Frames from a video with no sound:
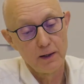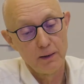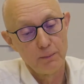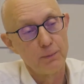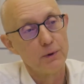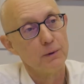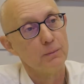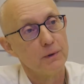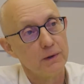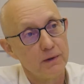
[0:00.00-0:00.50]

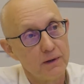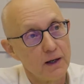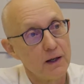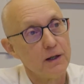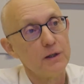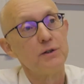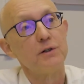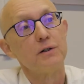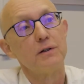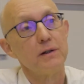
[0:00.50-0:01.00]

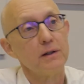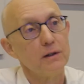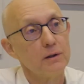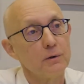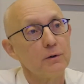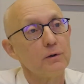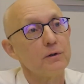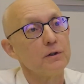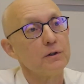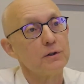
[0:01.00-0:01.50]
implementation in
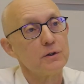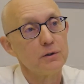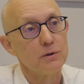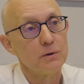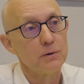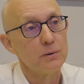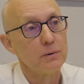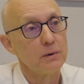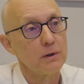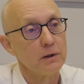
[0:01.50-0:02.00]
order
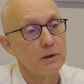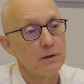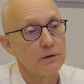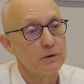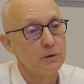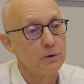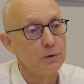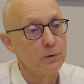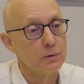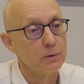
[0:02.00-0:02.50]

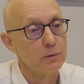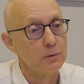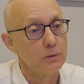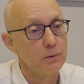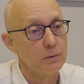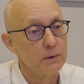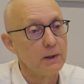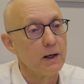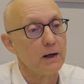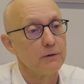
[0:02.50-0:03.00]

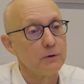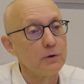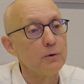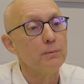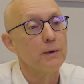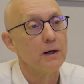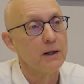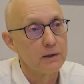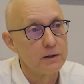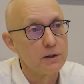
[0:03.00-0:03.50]
to
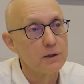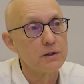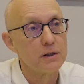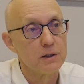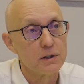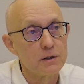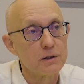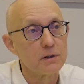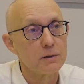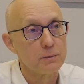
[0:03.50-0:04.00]
make the
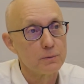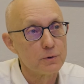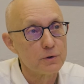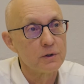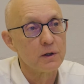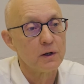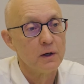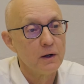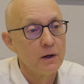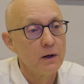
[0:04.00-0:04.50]

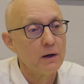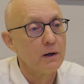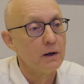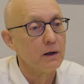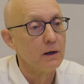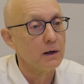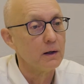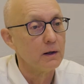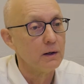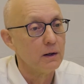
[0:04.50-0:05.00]
systems
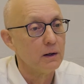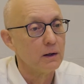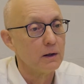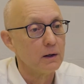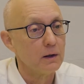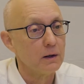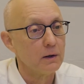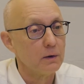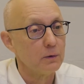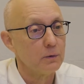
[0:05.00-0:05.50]

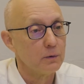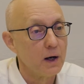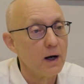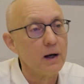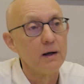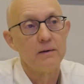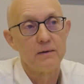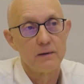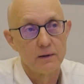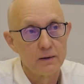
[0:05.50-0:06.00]

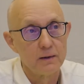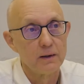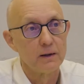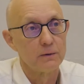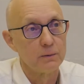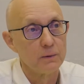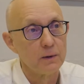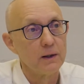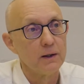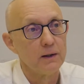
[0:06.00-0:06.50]
right in
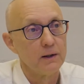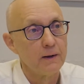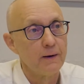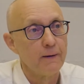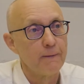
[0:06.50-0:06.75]
that way.